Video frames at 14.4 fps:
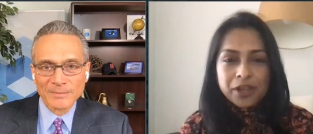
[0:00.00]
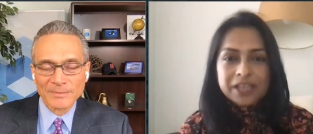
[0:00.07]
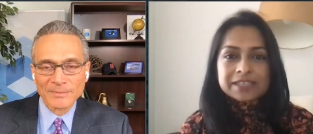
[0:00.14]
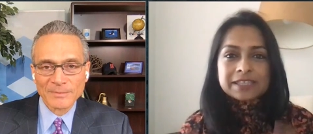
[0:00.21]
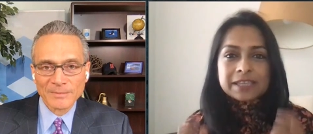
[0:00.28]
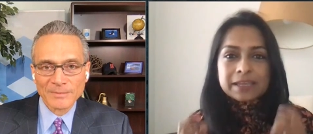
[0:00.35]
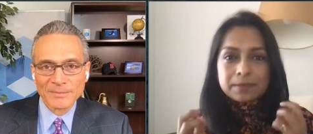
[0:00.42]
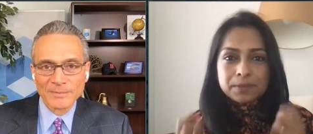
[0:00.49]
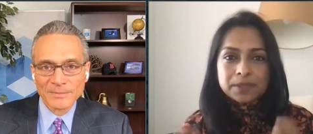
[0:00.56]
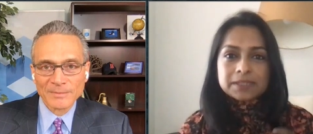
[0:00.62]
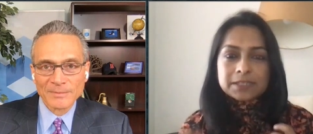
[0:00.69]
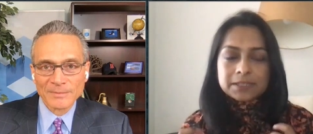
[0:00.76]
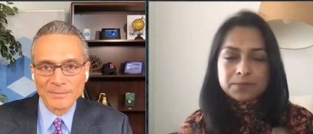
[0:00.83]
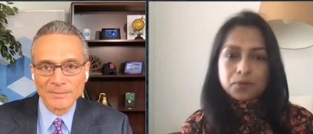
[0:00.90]
Speaker 1: pressing
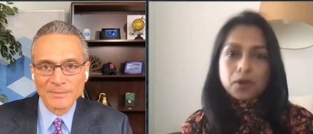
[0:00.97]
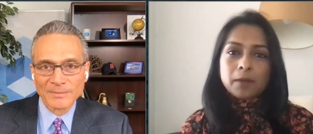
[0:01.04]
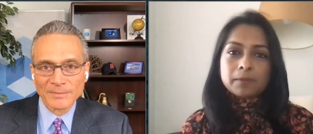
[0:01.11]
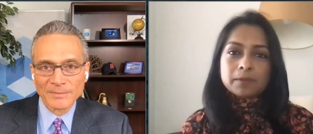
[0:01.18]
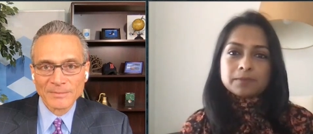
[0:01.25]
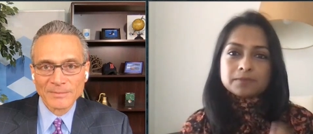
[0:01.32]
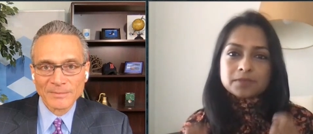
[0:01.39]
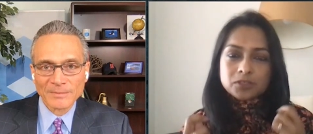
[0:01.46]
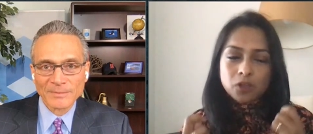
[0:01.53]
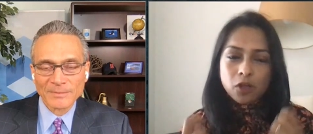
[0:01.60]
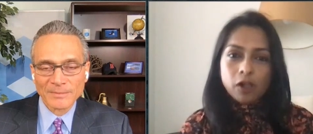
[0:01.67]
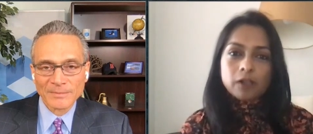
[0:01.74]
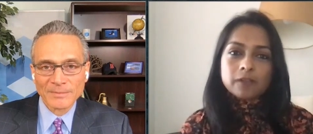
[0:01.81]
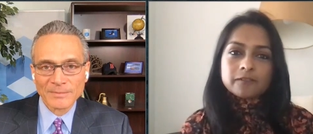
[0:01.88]
business problems
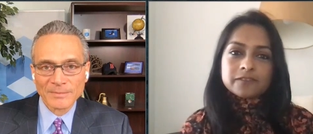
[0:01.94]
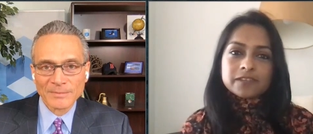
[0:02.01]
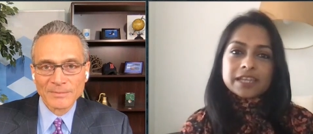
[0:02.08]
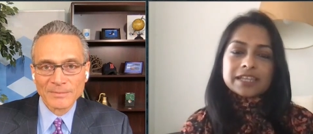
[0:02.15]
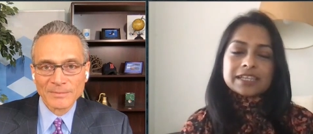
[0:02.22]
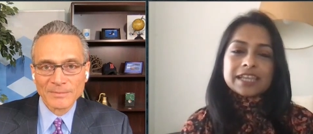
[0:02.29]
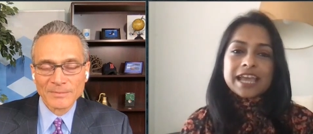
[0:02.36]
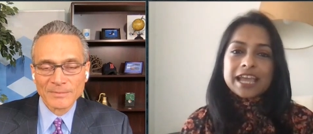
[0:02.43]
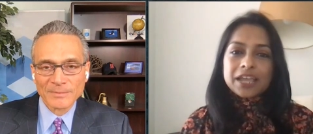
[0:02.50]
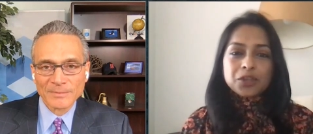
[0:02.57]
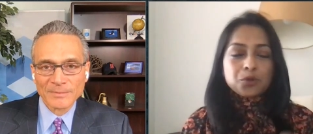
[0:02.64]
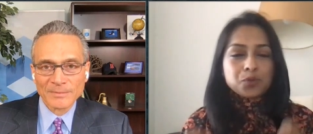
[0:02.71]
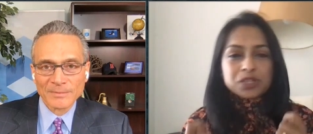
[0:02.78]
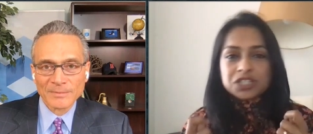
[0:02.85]
solved and
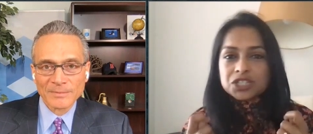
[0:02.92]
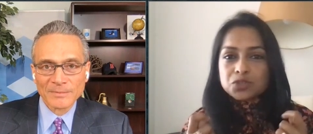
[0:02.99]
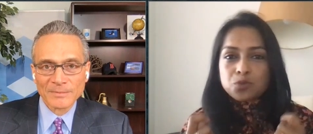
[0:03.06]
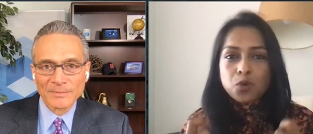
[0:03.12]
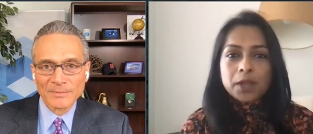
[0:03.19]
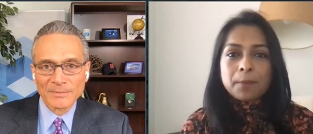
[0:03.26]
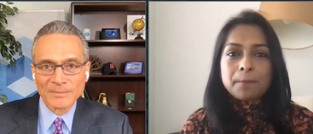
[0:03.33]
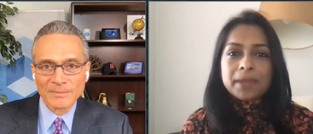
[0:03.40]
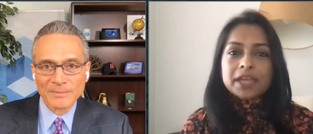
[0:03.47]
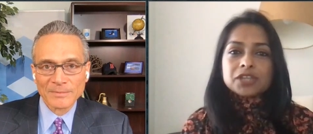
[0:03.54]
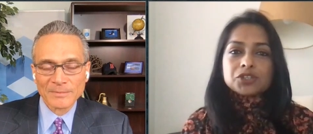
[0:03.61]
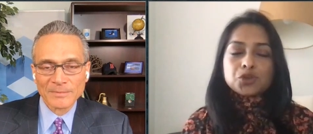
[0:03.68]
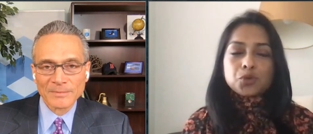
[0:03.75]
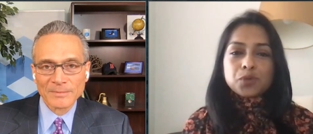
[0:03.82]
you know we just want to
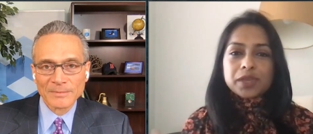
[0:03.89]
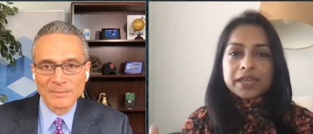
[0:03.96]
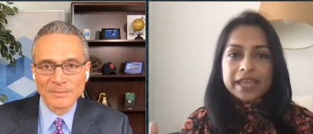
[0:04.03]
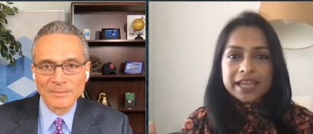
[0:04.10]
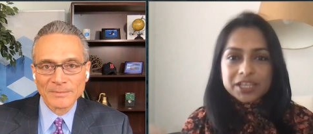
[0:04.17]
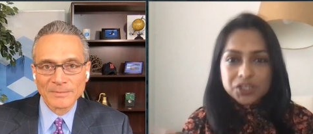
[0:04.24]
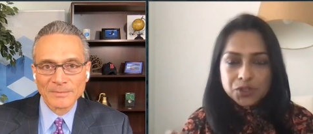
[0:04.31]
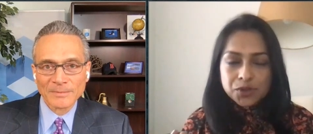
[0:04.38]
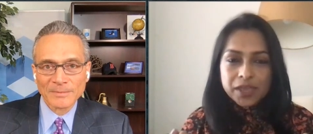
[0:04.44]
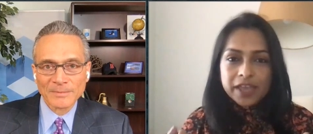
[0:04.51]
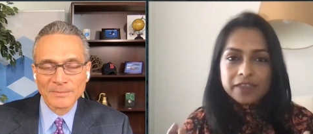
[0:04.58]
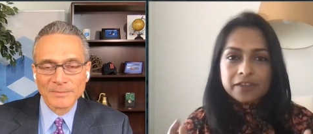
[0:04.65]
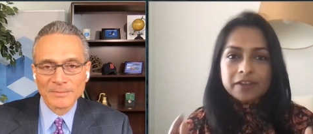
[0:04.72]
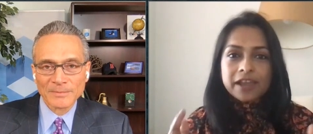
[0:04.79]
make sure we get
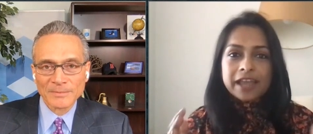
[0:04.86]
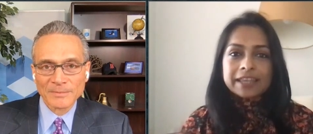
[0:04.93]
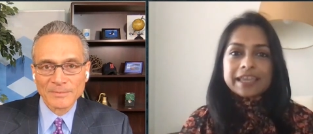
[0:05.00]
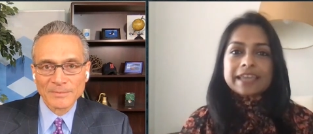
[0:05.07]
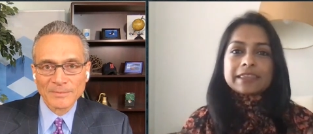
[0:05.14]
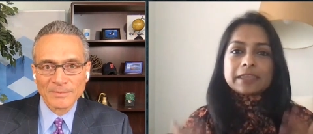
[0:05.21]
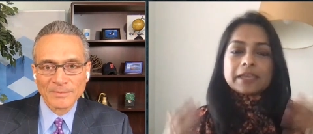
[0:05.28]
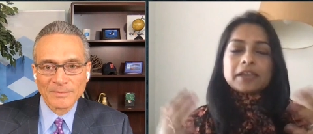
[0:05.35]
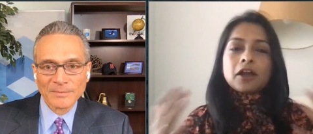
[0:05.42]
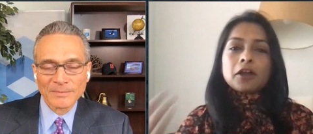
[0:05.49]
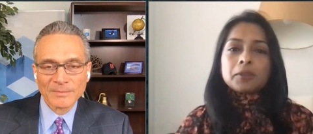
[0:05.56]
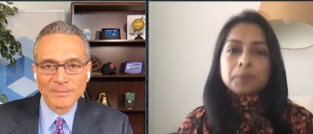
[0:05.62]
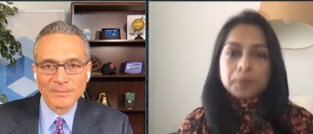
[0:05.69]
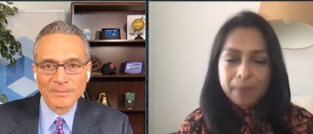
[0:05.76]
together and get the
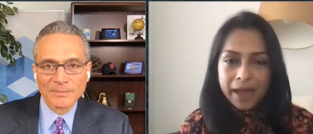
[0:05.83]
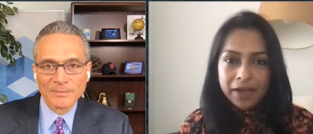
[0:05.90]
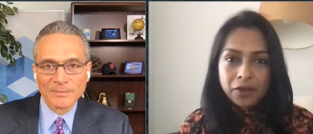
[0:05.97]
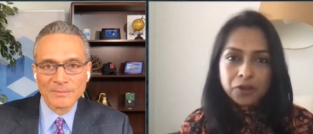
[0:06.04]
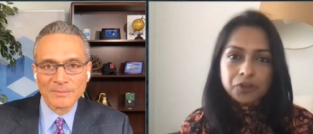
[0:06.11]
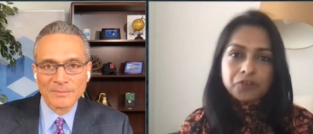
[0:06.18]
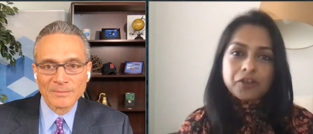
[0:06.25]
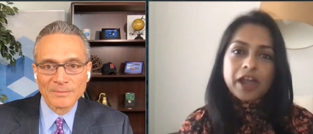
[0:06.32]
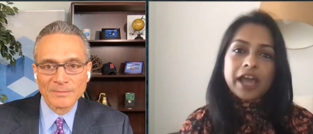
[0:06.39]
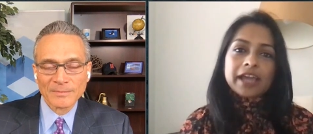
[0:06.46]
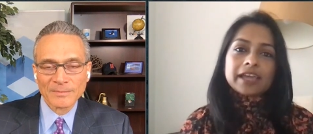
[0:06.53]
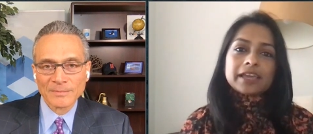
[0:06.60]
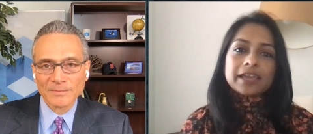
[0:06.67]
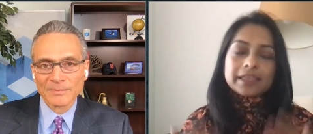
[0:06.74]
economy back on
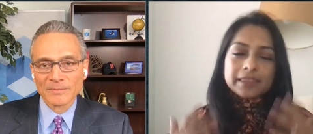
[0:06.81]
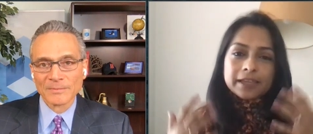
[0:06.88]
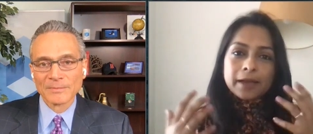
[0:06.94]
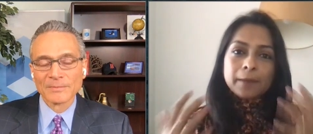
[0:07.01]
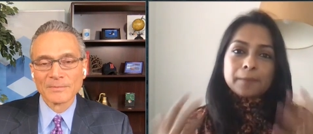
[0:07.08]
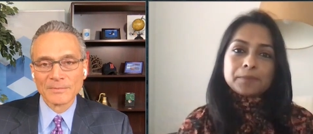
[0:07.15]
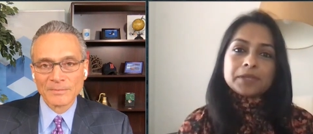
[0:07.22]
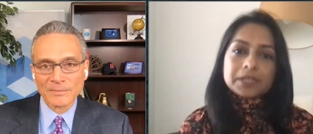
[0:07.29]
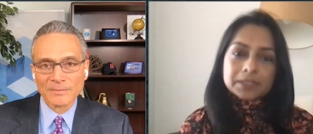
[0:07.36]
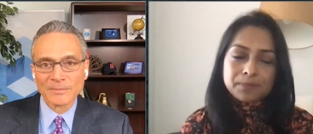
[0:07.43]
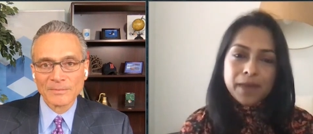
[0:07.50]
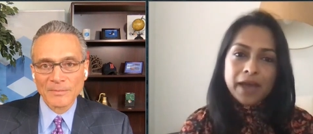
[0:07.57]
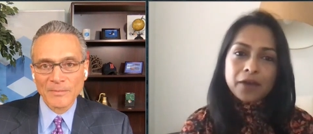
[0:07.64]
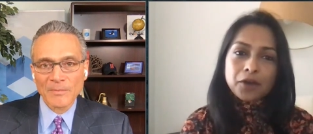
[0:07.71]
track get the
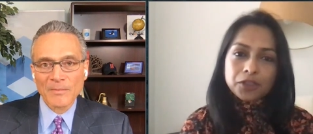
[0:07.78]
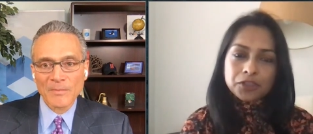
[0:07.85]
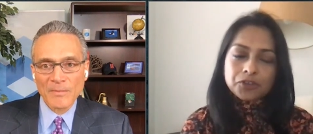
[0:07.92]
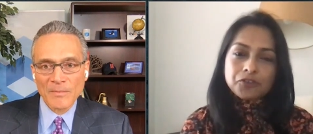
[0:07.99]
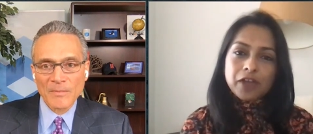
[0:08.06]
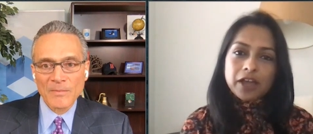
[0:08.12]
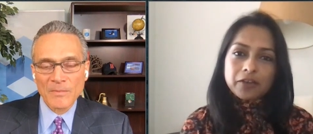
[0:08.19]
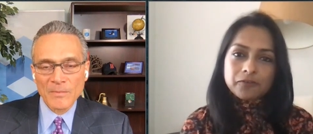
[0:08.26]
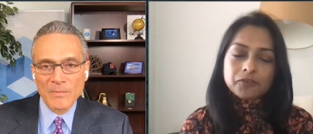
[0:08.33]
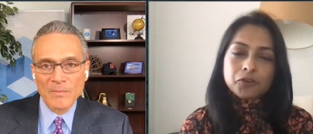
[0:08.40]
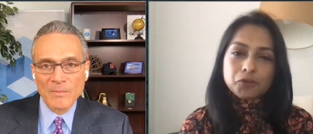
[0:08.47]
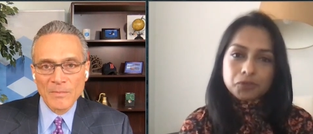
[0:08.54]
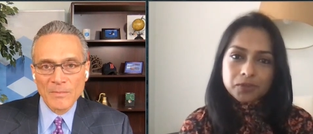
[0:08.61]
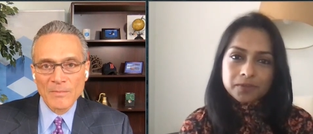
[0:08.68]
companies back on the track of
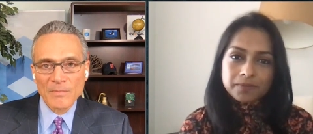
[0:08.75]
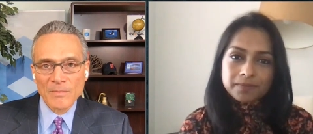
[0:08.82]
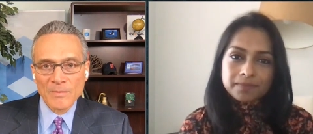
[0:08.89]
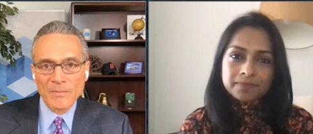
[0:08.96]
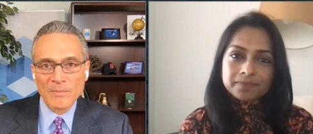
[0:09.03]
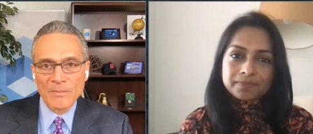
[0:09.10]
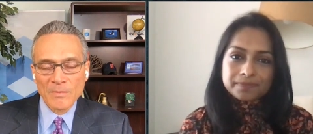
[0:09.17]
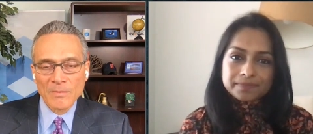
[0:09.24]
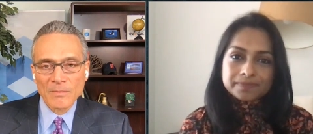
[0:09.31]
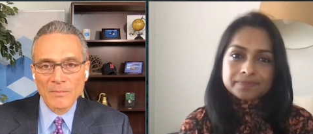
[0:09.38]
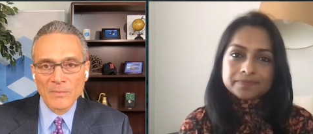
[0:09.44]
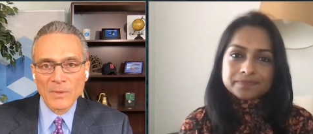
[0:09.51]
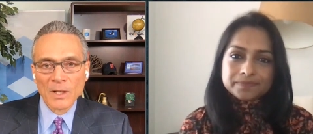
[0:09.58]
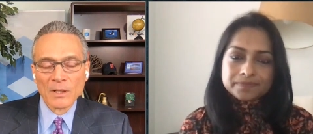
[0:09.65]
growth
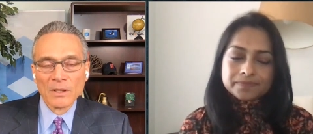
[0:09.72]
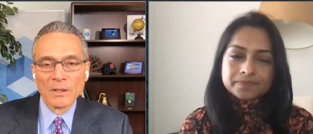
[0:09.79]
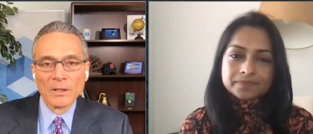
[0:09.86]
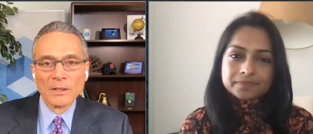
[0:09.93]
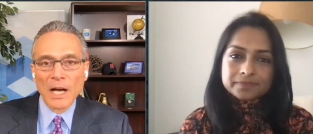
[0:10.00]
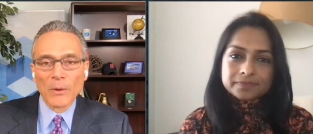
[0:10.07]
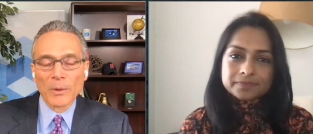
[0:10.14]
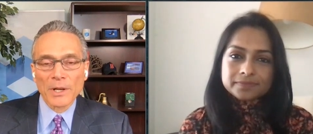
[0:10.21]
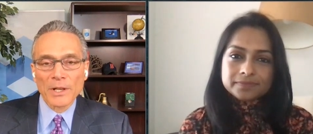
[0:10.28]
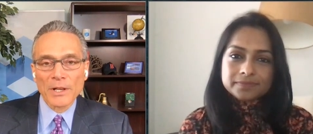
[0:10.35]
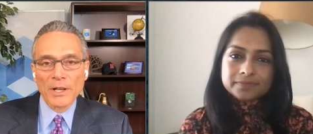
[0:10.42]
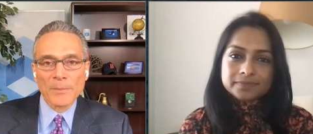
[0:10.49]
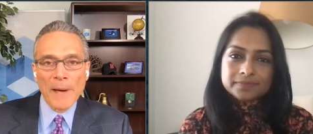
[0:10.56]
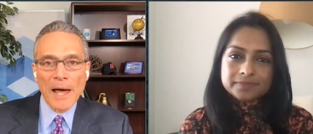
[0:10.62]
Speaker 2: now,
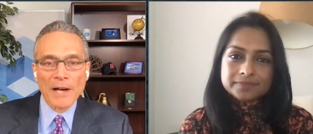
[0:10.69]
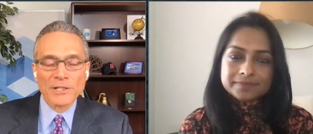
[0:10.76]
one of the other